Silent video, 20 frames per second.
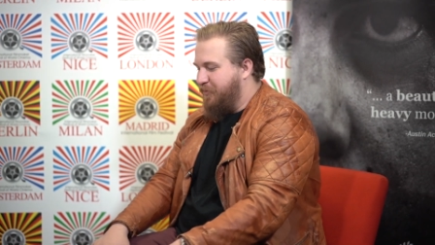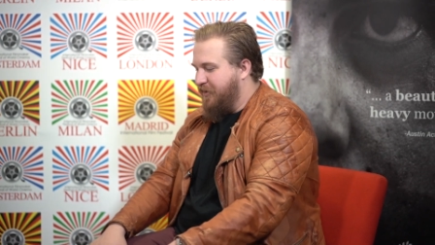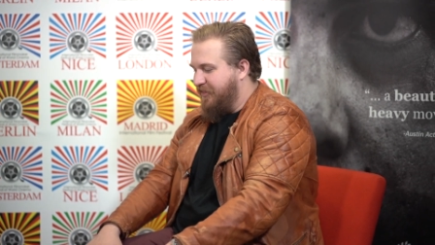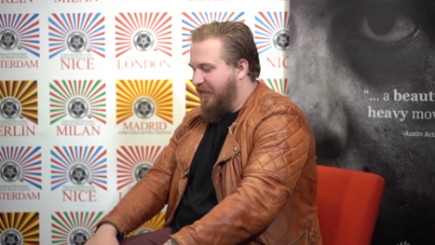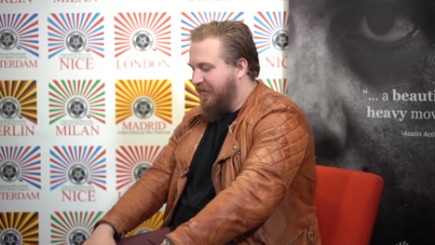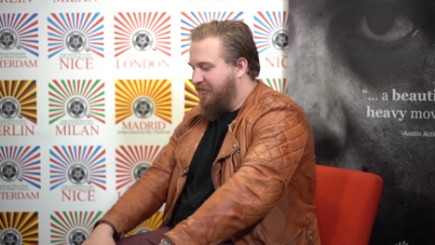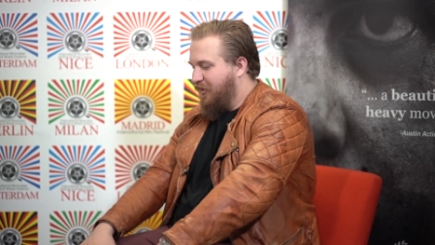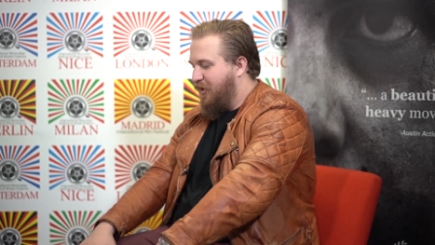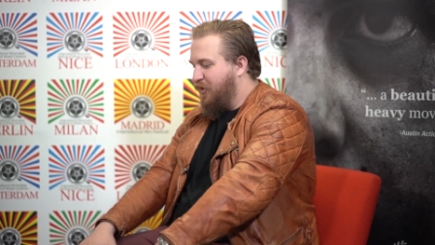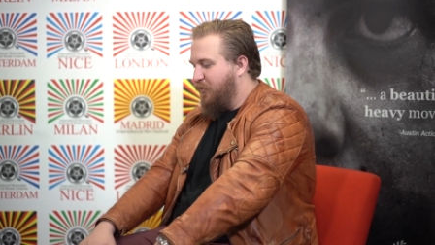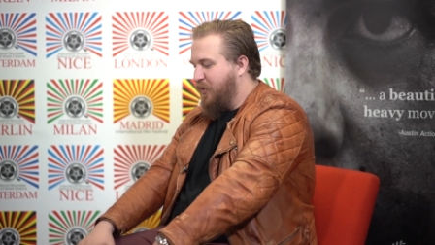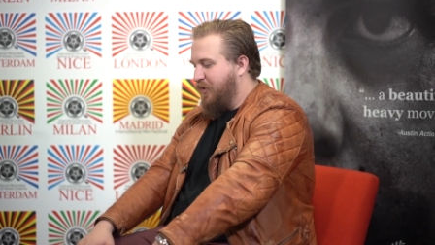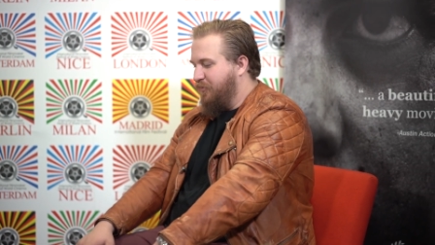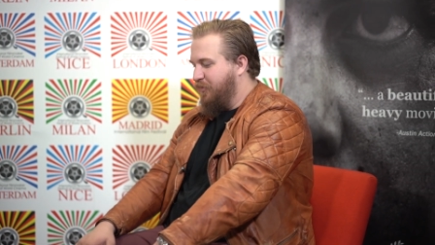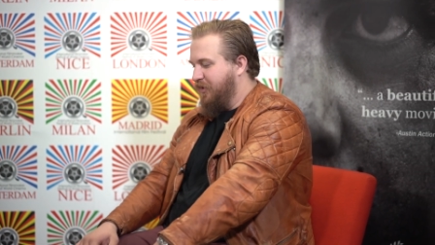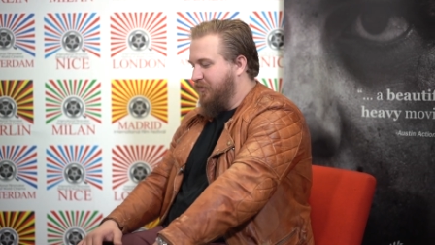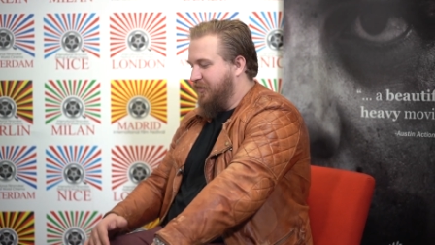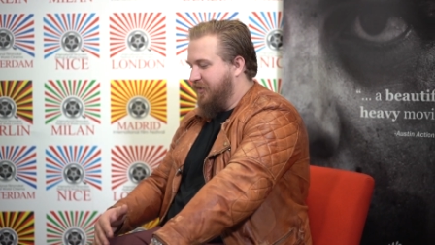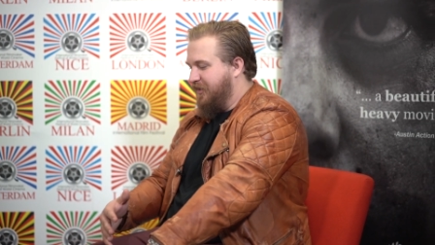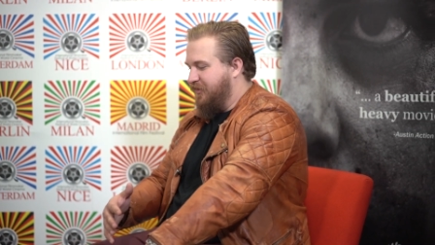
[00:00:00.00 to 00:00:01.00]
but that's all we
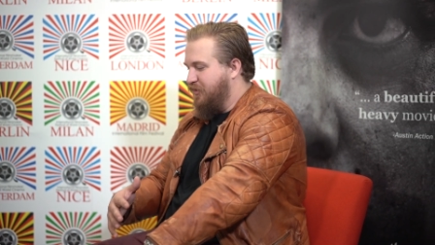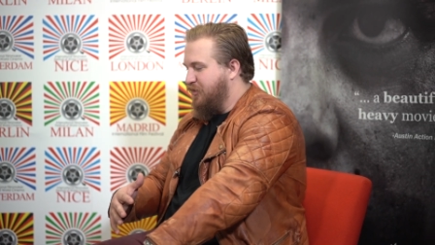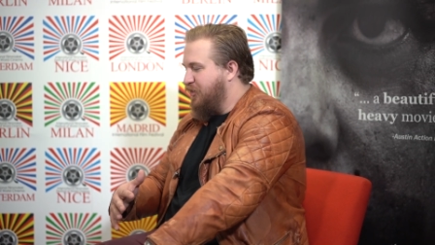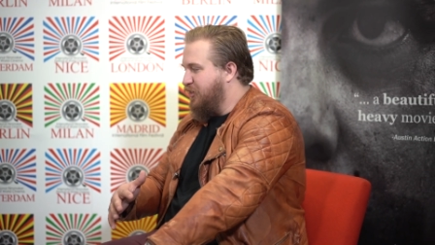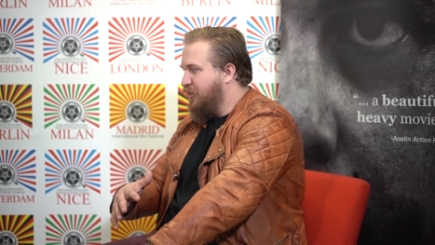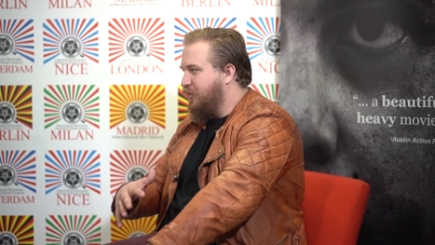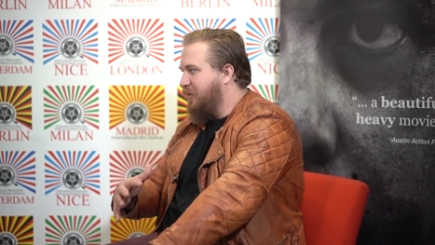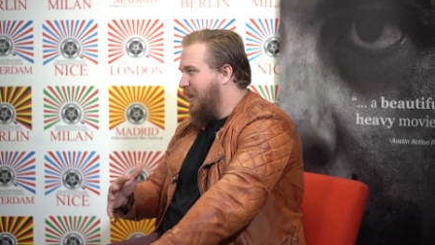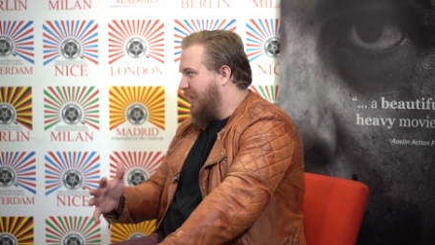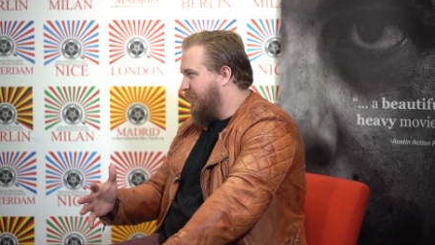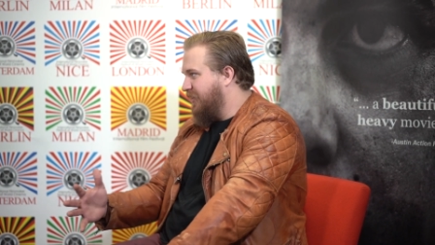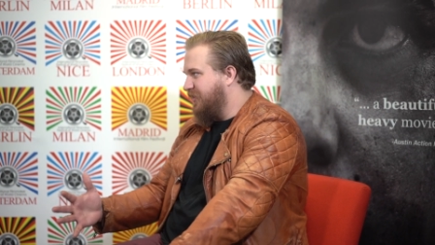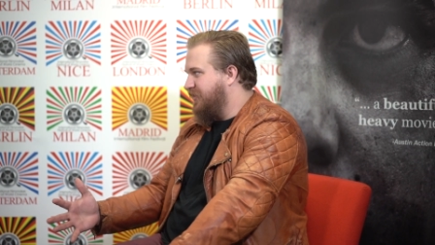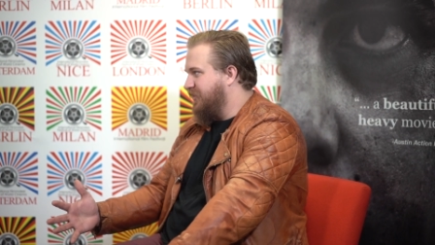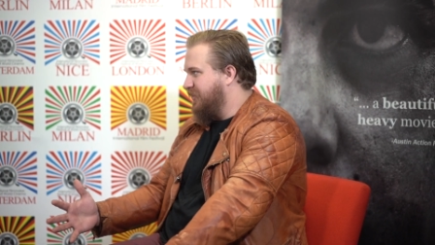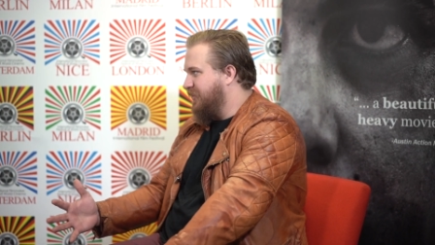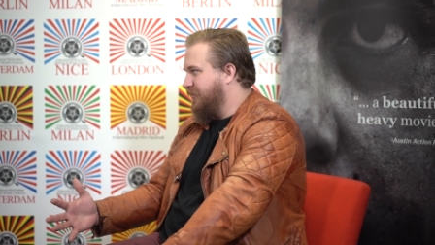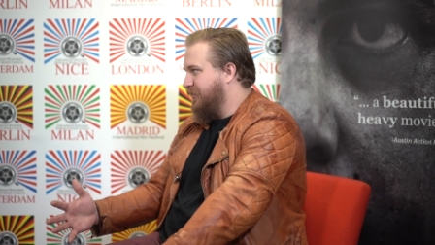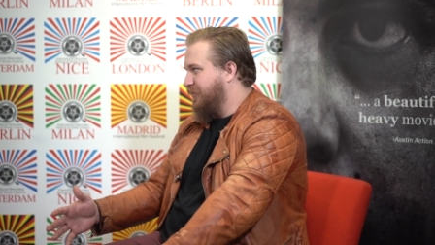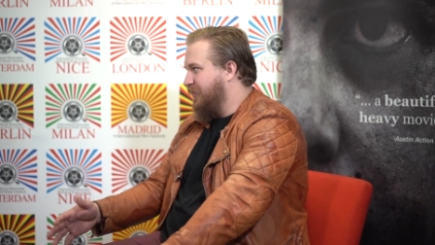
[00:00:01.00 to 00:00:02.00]
really knew how to
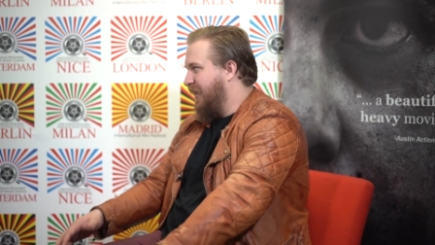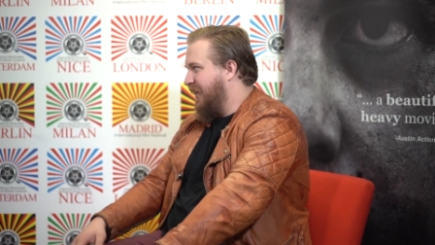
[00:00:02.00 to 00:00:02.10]
do.